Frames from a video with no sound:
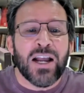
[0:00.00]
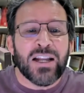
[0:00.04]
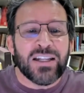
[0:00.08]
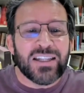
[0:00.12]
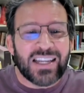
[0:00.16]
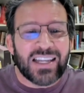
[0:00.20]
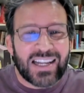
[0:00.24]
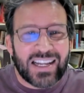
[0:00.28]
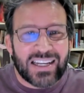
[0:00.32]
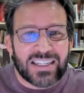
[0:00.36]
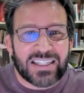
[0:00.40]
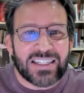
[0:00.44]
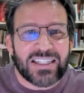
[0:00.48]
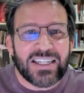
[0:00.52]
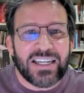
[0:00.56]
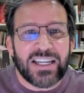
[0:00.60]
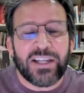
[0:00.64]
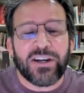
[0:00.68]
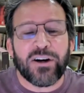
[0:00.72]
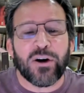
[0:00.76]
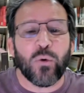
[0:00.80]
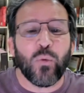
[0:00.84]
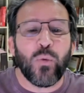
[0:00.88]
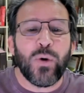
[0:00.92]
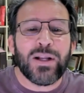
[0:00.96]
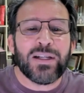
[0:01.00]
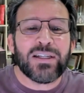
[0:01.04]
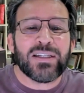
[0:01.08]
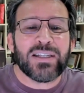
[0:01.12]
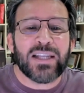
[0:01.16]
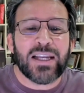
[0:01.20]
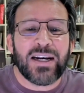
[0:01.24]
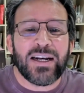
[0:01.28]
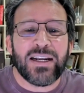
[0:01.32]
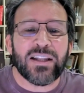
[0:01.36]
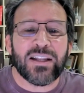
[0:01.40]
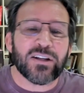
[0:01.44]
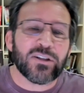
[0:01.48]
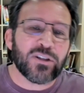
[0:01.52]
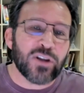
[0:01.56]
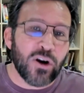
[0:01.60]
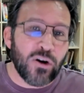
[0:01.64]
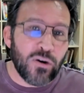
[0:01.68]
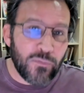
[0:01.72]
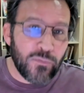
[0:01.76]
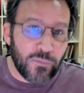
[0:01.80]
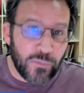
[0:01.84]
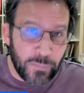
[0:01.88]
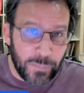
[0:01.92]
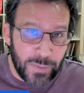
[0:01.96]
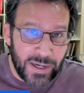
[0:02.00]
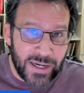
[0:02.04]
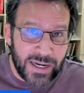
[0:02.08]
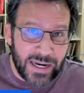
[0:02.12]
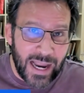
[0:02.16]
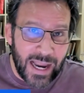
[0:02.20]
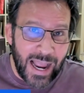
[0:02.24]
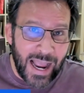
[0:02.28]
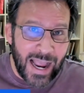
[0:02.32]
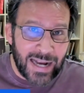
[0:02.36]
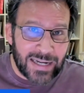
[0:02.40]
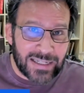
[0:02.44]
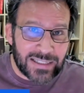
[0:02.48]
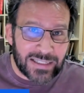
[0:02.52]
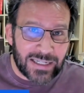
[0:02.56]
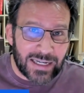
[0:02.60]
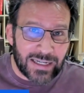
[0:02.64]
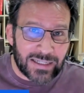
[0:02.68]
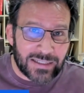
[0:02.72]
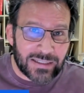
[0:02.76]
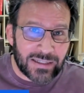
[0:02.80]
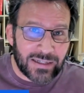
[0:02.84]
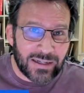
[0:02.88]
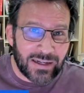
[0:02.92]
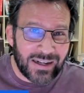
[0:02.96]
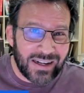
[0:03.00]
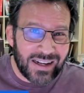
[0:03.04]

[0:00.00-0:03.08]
to consider when setting the tone for media access.